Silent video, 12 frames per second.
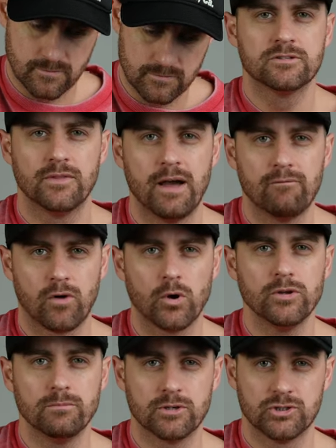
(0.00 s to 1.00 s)
So that
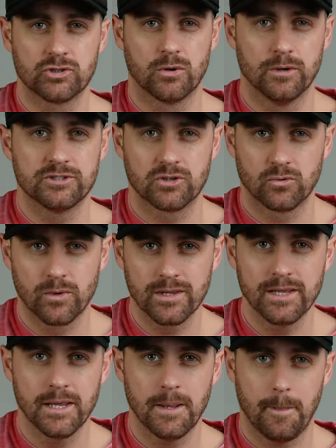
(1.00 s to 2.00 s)
volume control is a
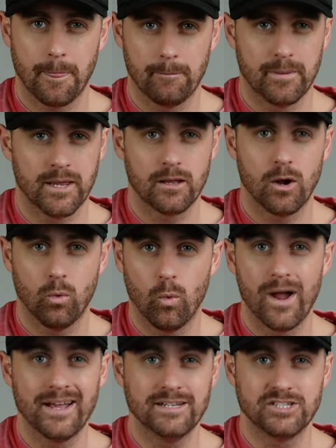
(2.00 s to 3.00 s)
really big
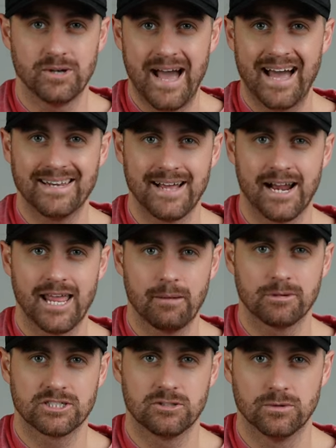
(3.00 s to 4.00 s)
way to add
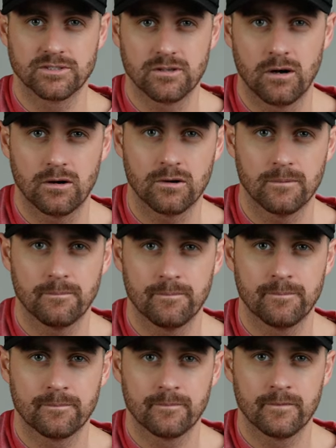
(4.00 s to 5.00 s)
dynamics to a song.
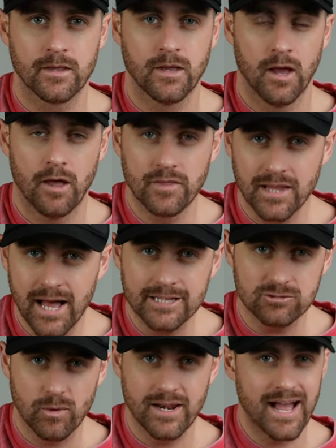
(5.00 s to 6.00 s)
And the
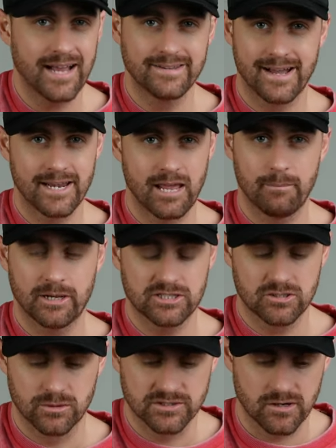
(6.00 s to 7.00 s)
last way to add dynamics
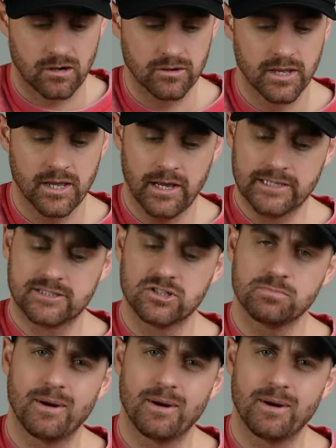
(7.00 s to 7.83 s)
to a song is just